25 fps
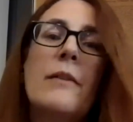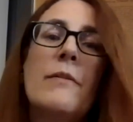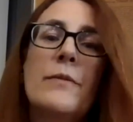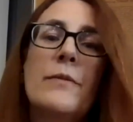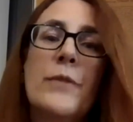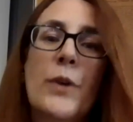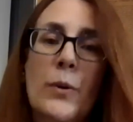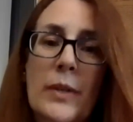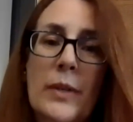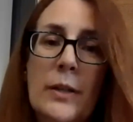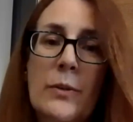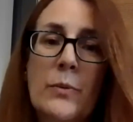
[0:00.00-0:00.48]

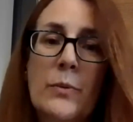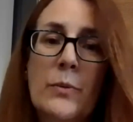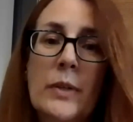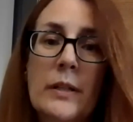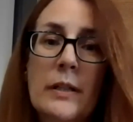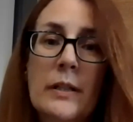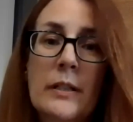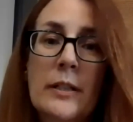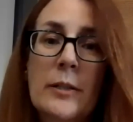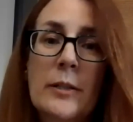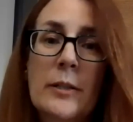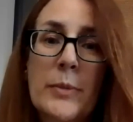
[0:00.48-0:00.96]
voting with
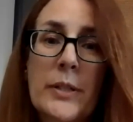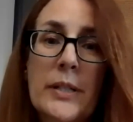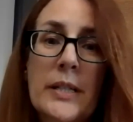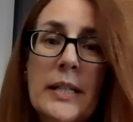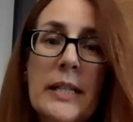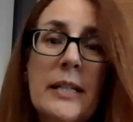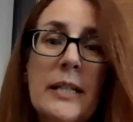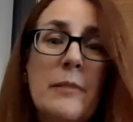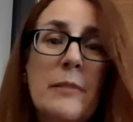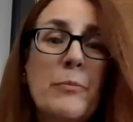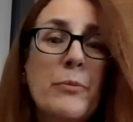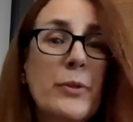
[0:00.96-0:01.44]

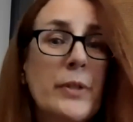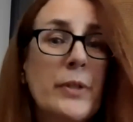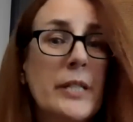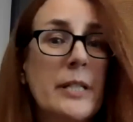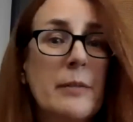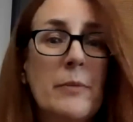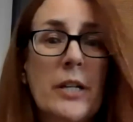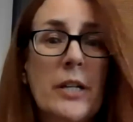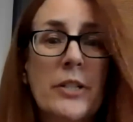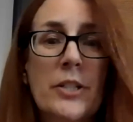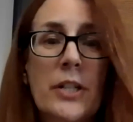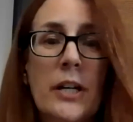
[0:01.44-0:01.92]
liberty pretty
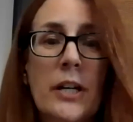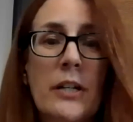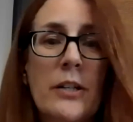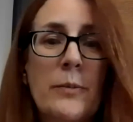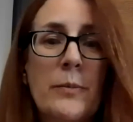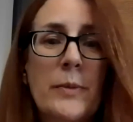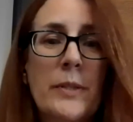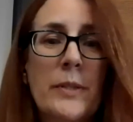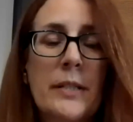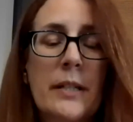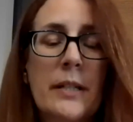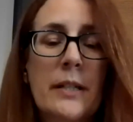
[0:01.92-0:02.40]
much
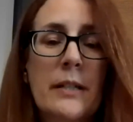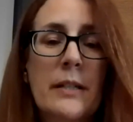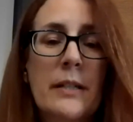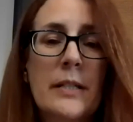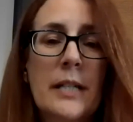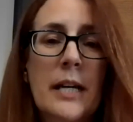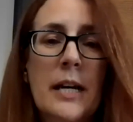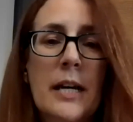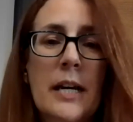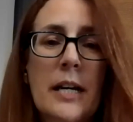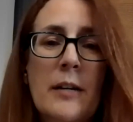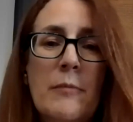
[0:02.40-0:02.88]
100% of the
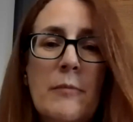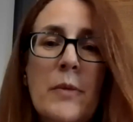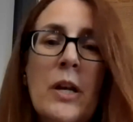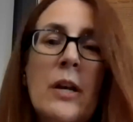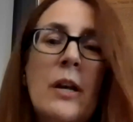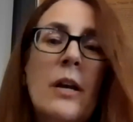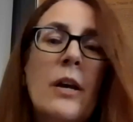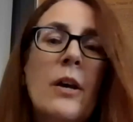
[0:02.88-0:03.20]
time?